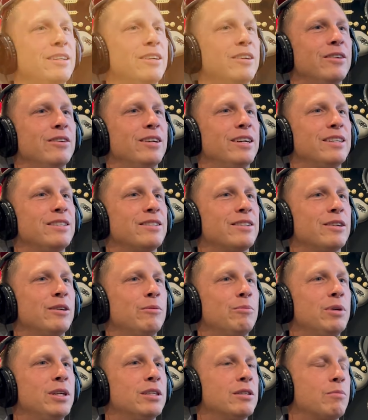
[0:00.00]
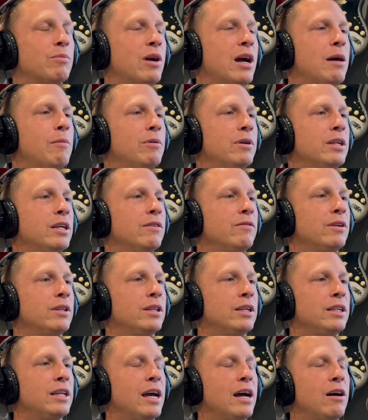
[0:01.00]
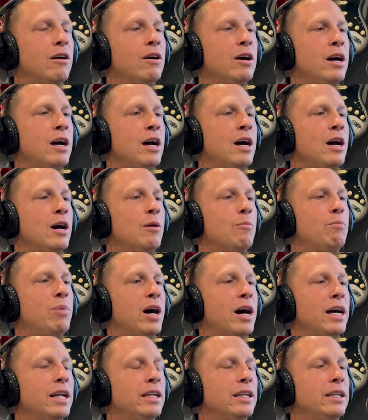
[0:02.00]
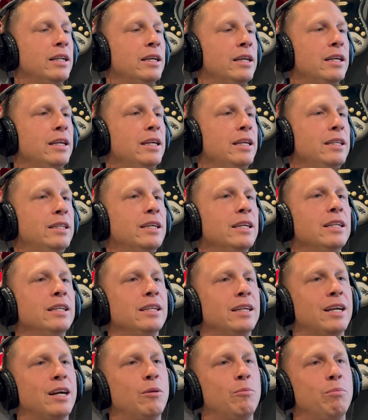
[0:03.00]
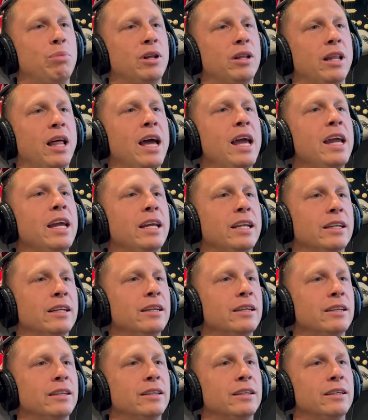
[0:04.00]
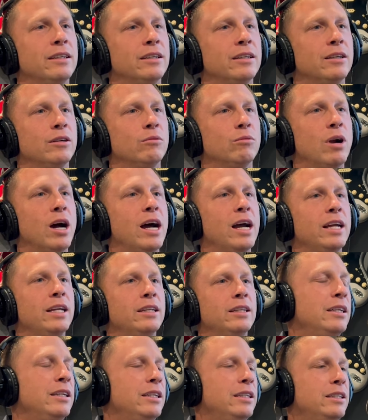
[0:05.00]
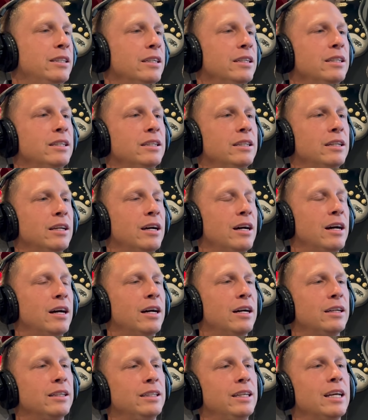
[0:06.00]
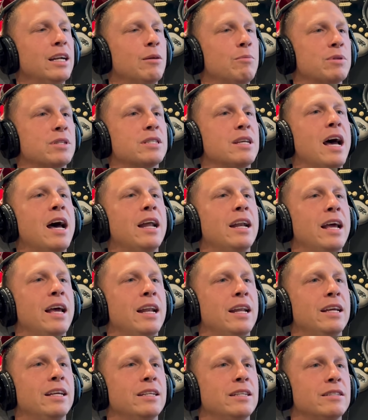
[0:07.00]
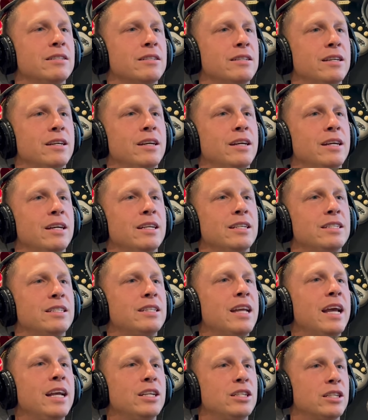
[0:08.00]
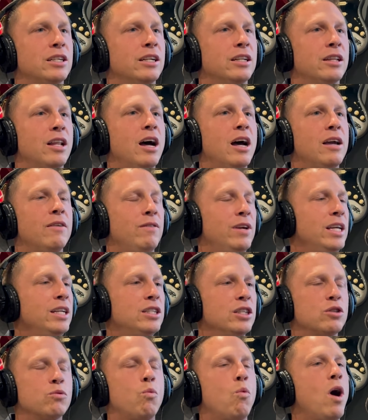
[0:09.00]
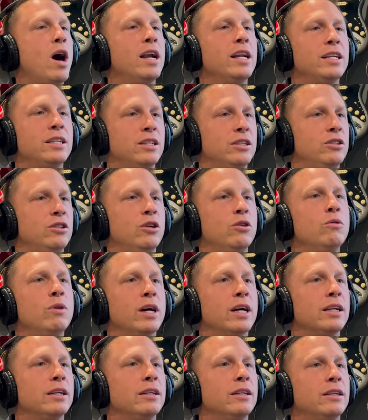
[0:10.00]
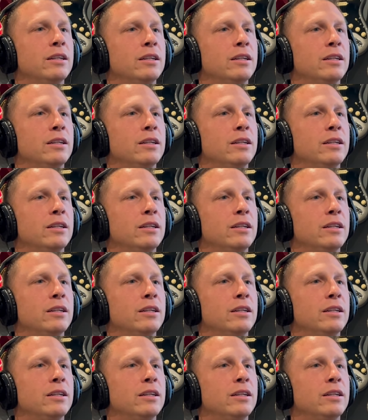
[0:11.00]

a nice little piece of property and everything now. But he didn't complain, right? He didn't get upset at his station in life. He just wanted to do it,